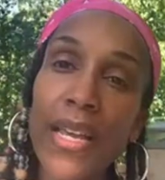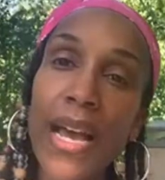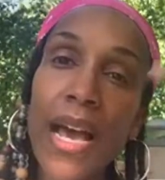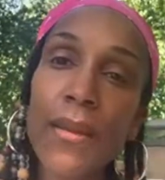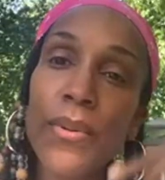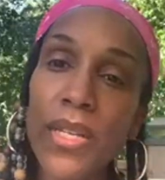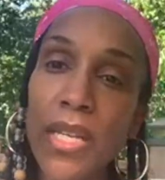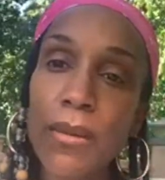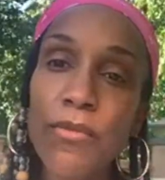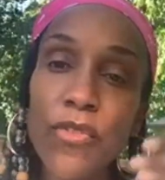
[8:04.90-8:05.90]
God, putting
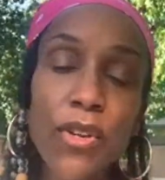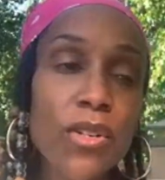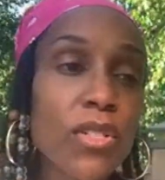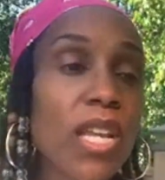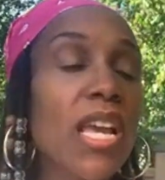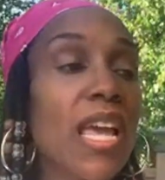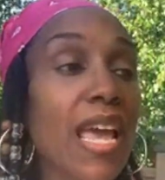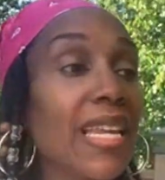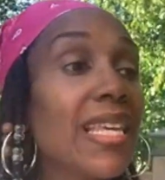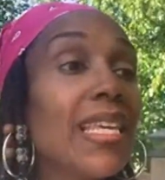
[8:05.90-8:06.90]
him first.
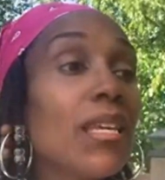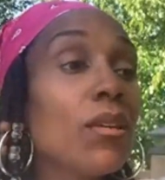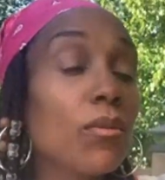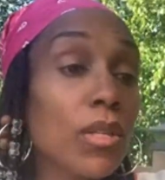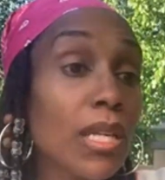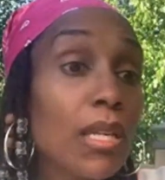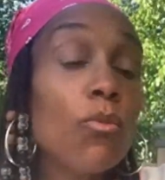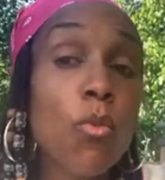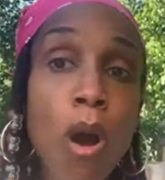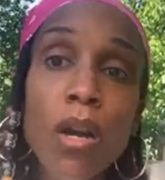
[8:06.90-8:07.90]
And he
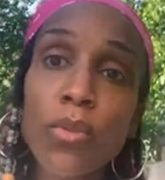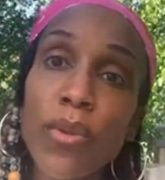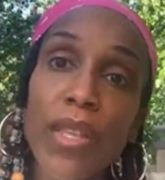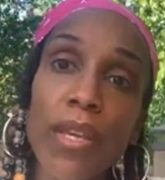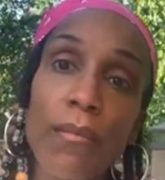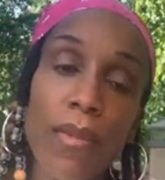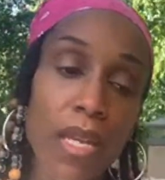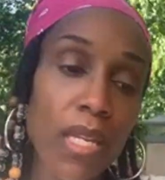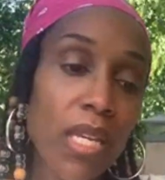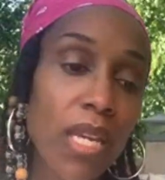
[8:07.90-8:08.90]
walked with him,
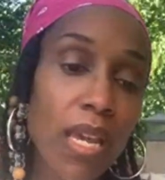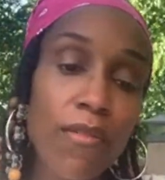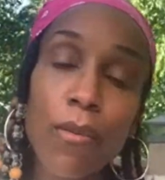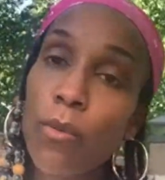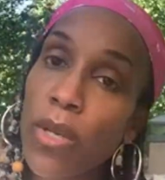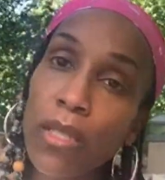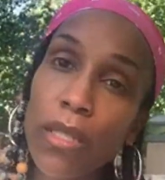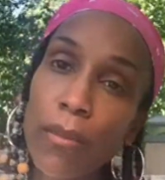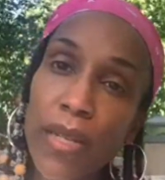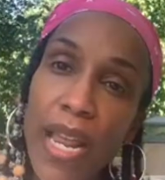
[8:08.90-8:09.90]
and he gave him
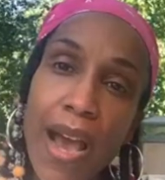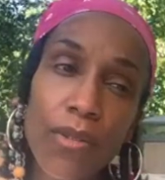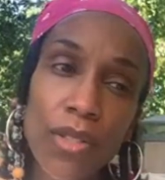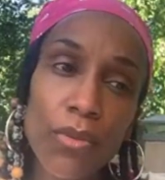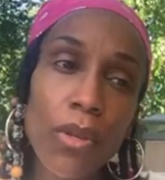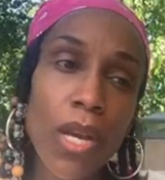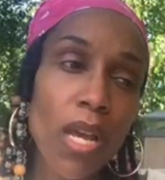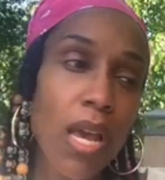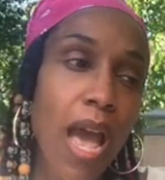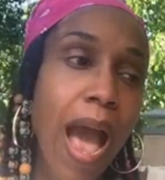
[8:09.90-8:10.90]
wisdom and how
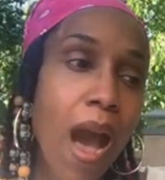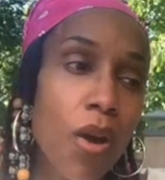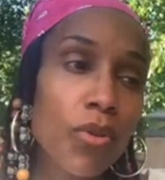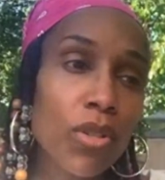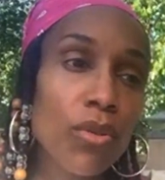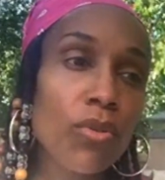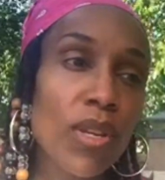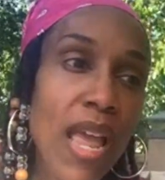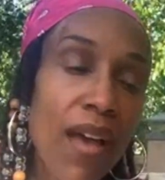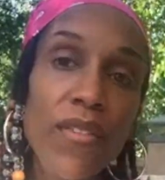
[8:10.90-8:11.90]
to
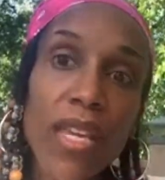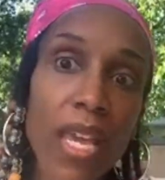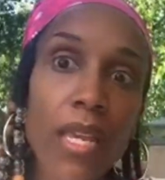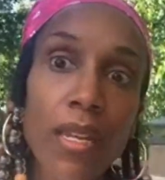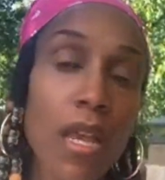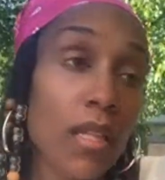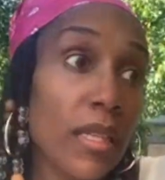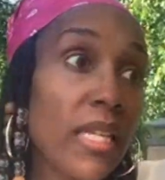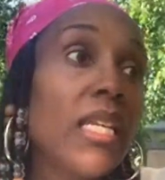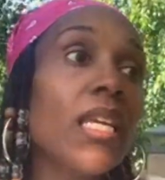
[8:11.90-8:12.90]
navigate
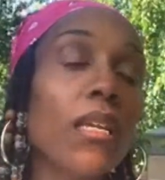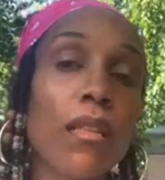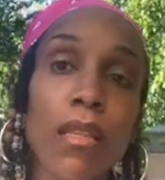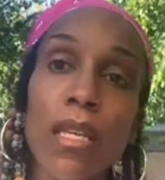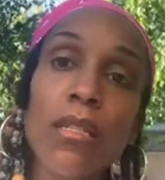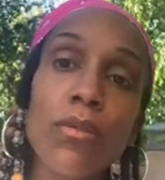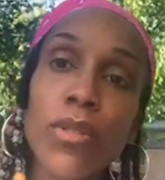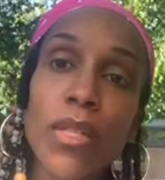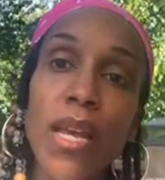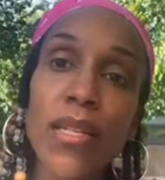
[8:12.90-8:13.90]
leading the
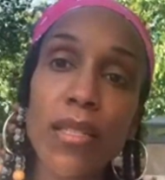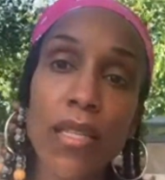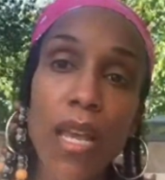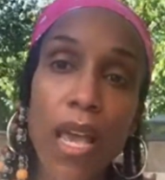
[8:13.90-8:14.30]
Israelites.